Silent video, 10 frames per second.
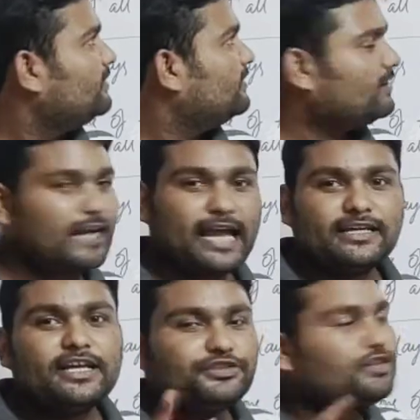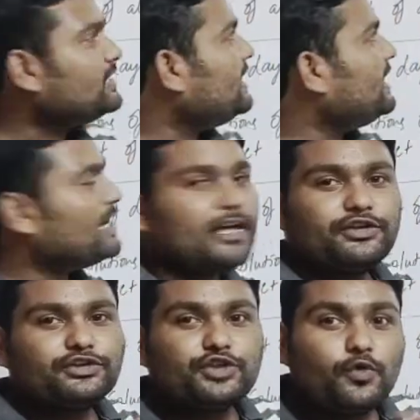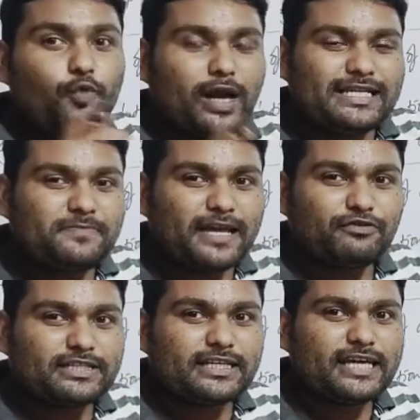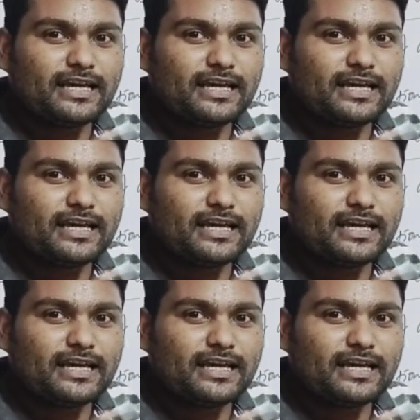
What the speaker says: Right. So see here now. So what is my question here?